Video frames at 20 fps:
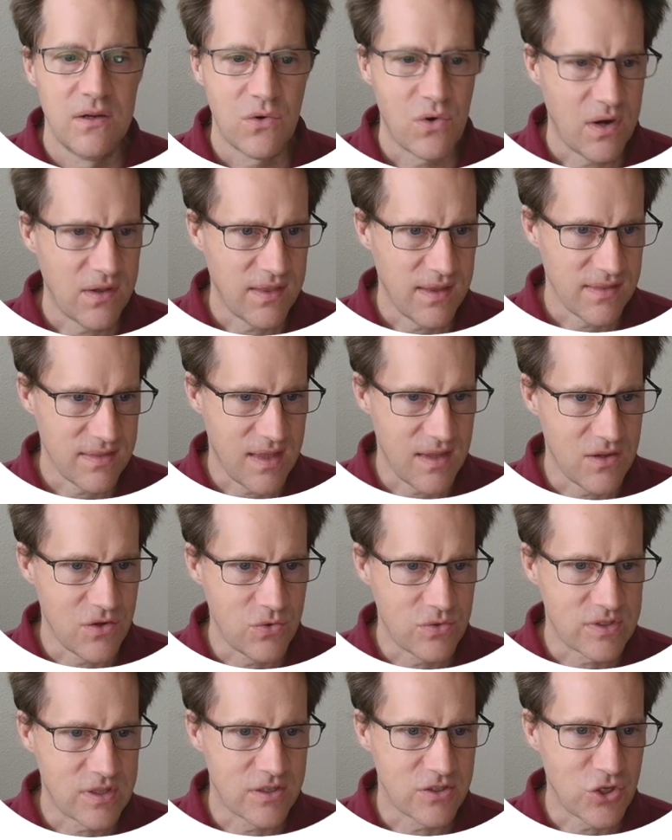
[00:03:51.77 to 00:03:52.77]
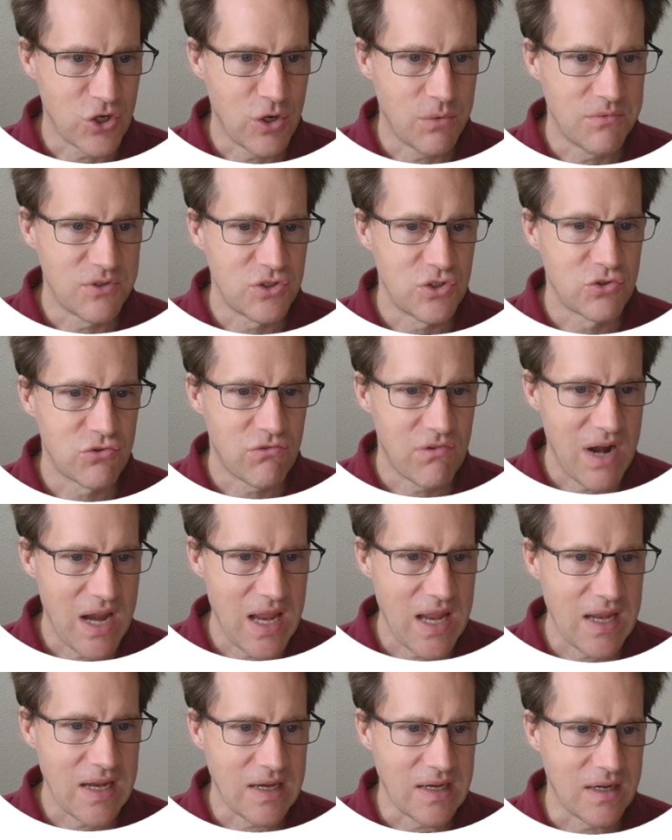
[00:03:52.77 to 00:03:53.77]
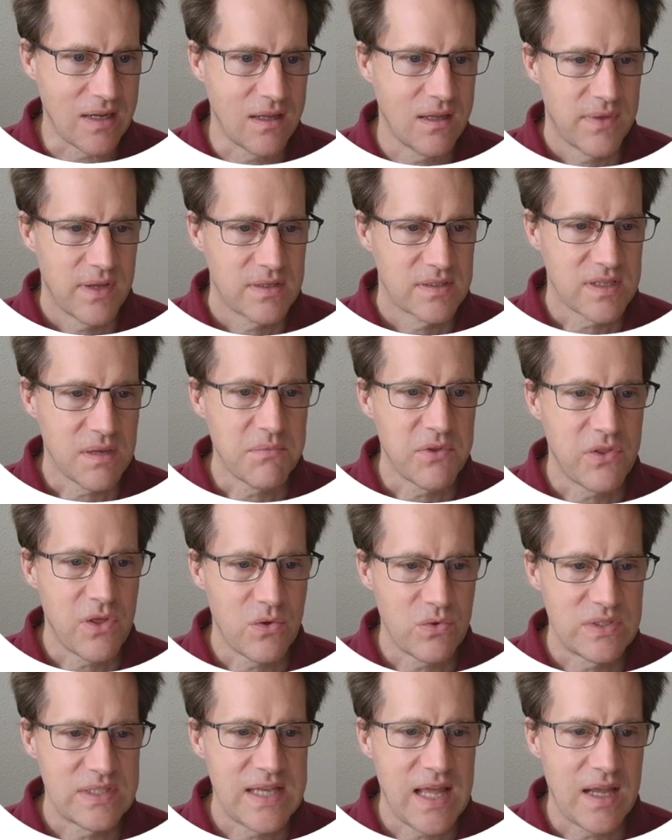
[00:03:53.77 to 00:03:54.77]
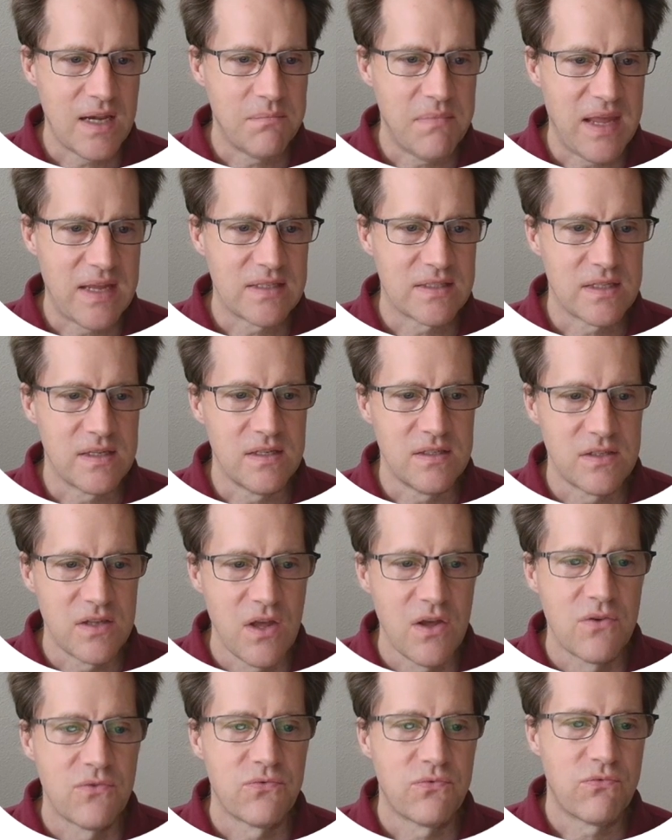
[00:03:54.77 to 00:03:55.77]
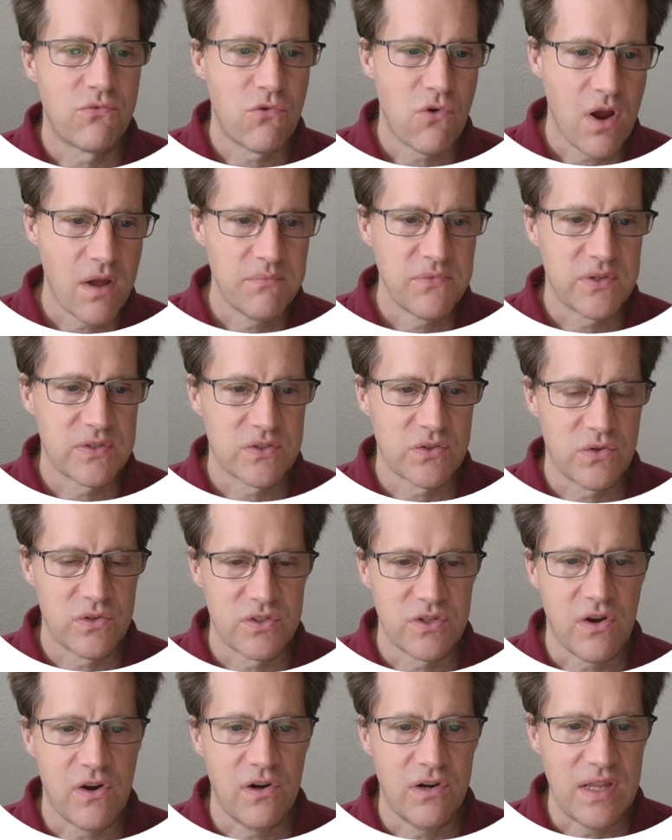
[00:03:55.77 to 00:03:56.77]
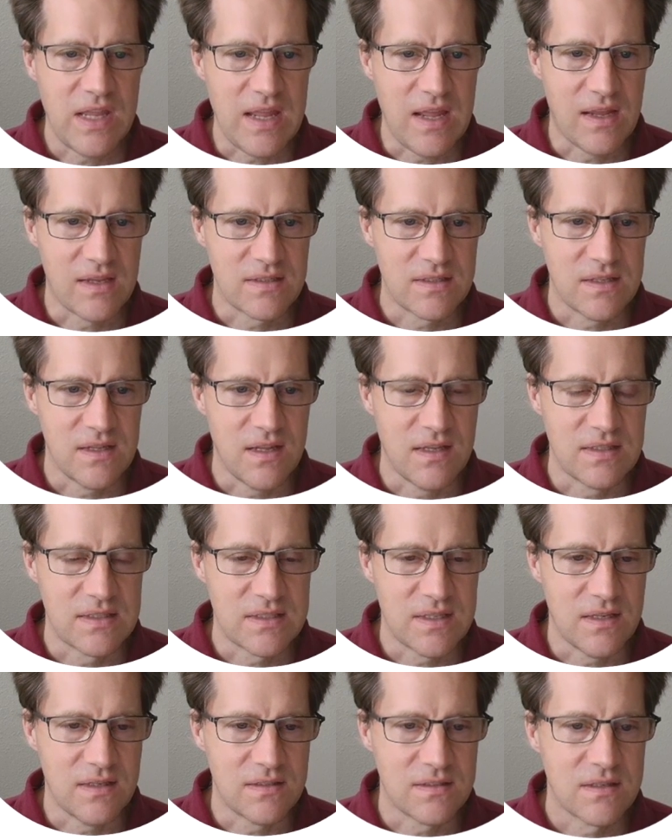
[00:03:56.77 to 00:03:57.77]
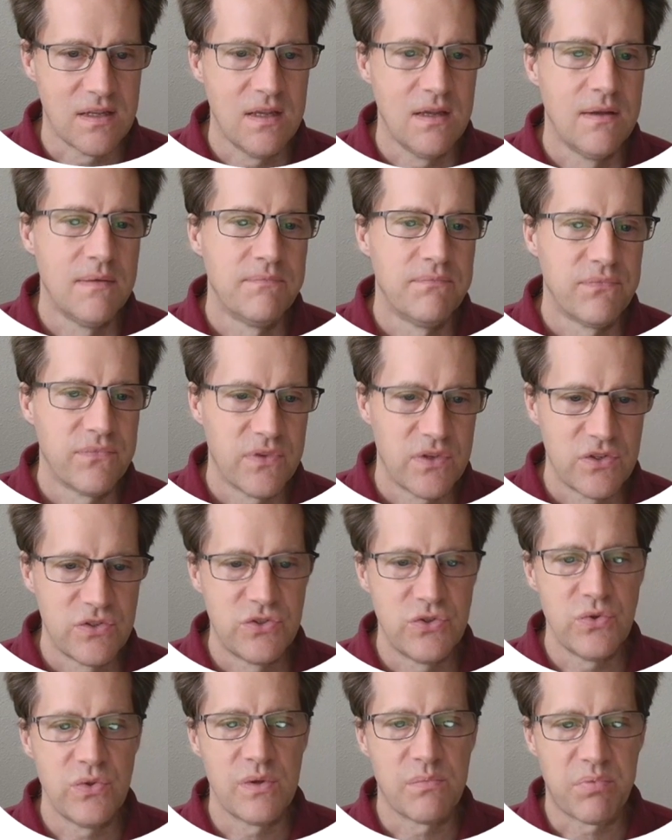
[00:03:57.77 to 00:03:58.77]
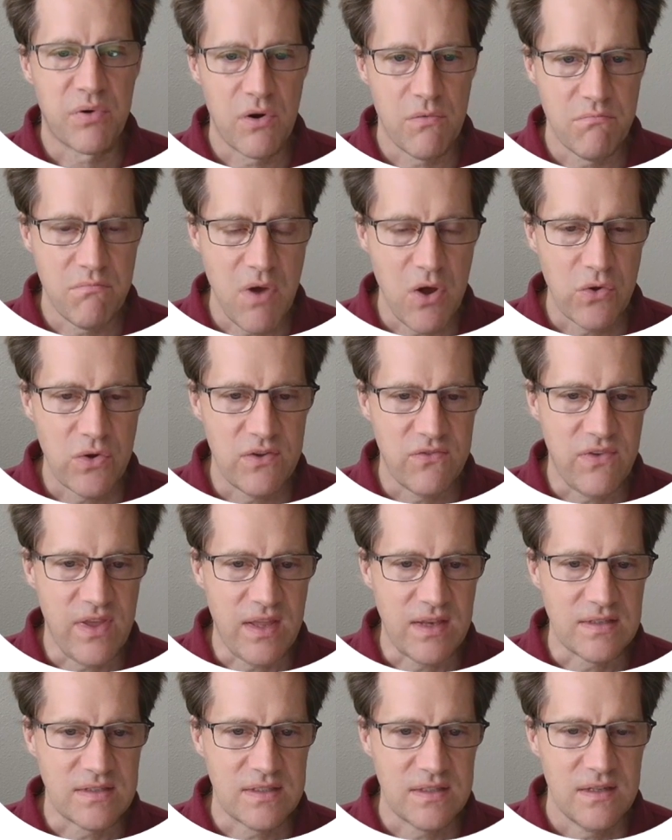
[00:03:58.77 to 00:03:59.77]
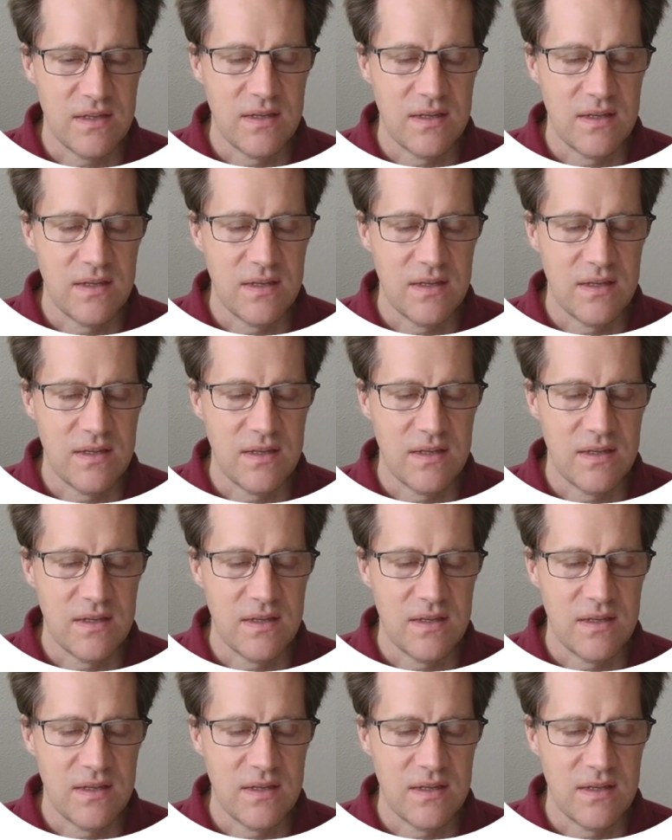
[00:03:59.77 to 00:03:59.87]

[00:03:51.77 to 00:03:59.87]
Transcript: or I think they use the term drain some of those databases from the source RDS instance, do the promote event,